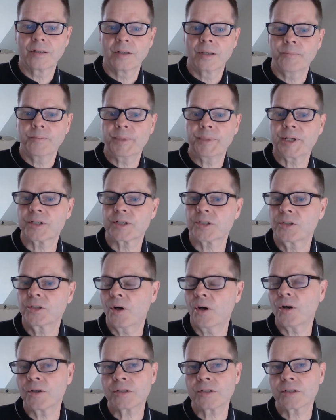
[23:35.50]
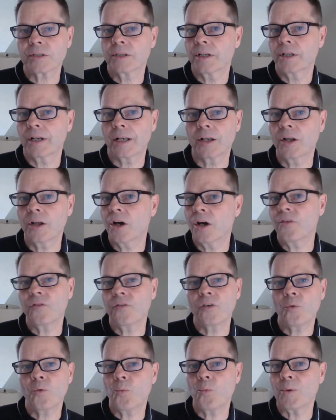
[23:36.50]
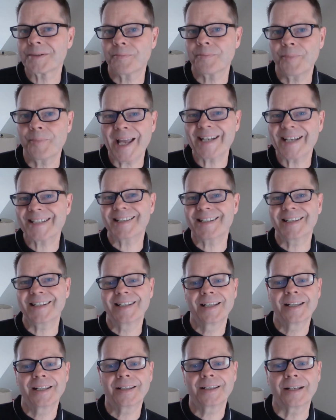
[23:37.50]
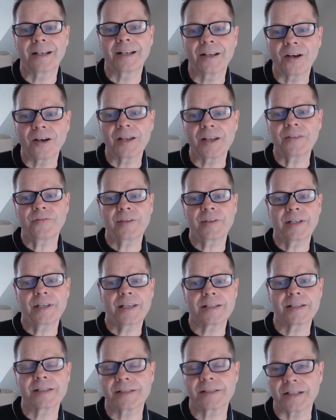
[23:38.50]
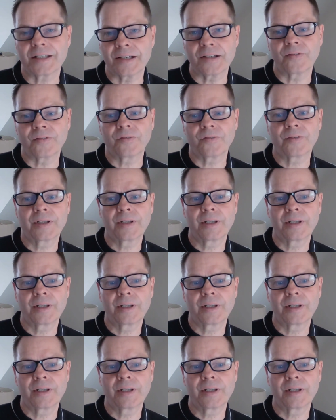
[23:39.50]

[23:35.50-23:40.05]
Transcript: because God's love was better than life itself.